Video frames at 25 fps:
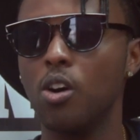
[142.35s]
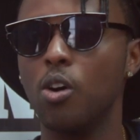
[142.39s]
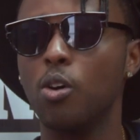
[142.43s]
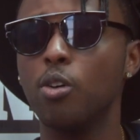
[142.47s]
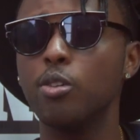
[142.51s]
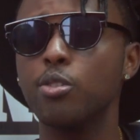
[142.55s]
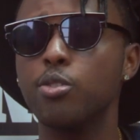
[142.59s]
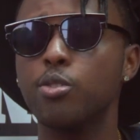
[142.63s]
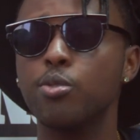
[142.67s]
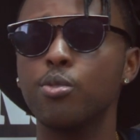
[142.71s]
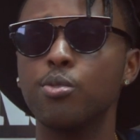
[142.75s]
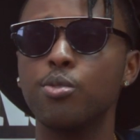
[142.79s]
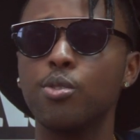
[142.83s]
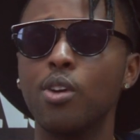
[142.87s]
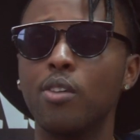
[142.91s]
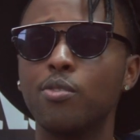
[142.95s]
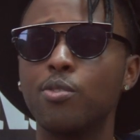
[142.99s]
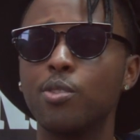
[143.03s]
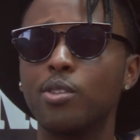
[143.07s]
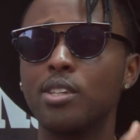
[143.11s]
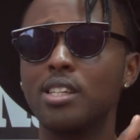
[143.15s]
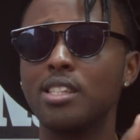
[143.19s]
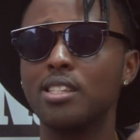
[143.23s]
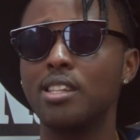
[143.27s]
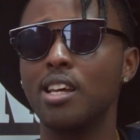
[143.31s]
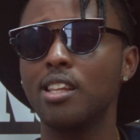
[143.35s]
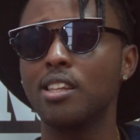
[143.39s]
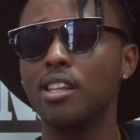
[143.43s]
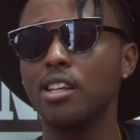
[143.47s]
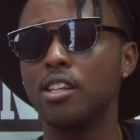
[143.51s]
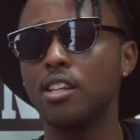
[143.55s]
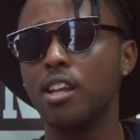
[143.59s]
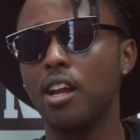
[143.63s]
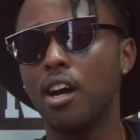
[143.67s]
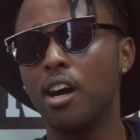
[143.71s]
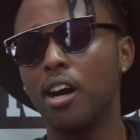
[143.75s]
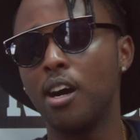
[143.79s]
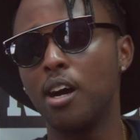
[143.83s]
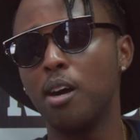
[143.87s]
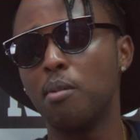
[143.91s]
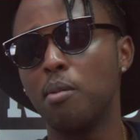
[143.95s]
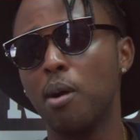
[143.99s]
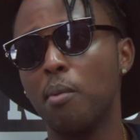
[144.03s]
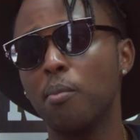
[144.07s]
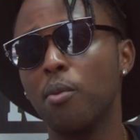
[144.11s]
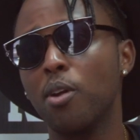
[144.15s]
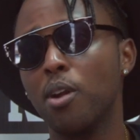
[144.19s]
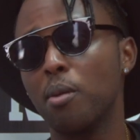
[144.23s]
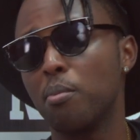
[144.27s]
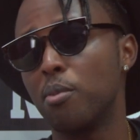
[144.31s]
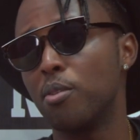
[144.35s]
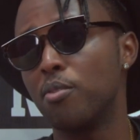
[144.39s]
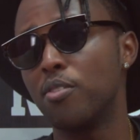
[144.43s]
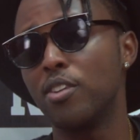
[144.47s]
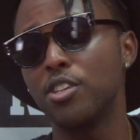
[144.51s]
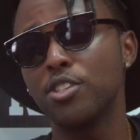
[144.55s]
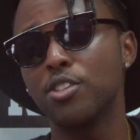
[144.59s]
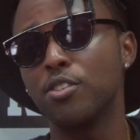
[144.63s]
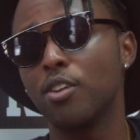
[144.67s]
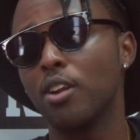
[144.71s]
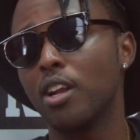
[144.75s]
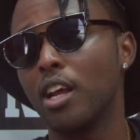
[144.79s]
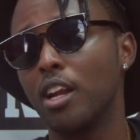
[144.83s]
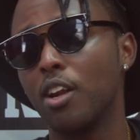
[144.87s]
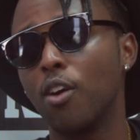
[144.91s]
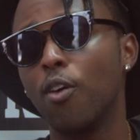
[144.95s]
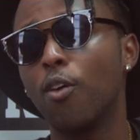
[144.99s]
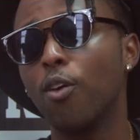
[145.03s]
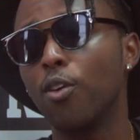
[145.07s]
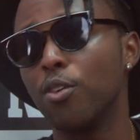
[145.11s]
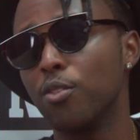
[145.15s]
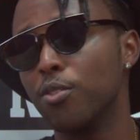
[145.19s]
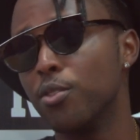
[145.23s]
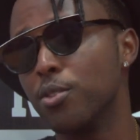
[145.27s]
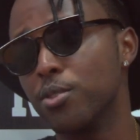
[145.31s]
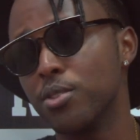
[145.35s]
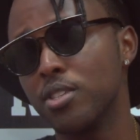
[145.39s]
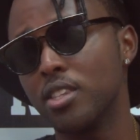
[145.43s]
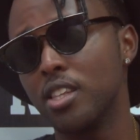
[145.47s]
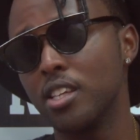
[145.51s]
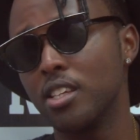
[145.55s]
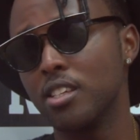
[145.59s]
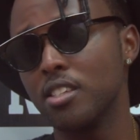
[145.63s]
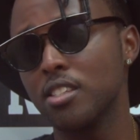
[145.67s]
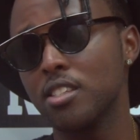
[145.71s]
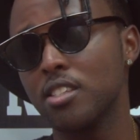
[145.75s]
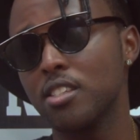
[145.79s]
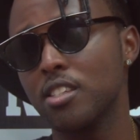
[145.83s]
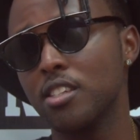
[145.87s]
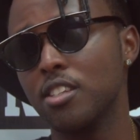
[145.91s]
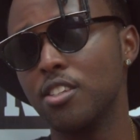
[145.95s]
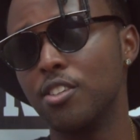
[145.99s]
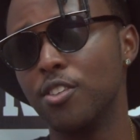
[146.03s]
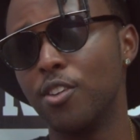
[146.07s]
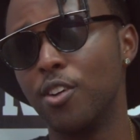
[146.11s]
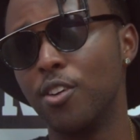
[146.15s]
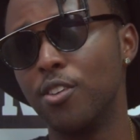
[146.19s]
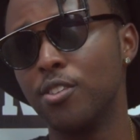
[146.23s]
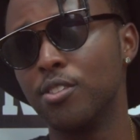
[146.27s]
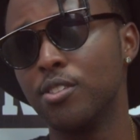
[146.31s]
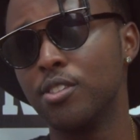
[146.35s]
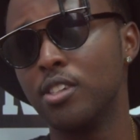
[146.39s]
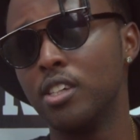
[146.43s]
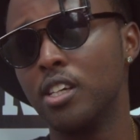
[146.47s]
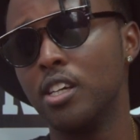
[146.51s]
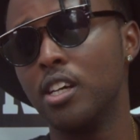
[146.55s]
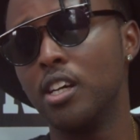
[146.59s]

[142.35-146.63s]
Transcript: Also, you have to understand that I'm not a professional at all of those things. You know,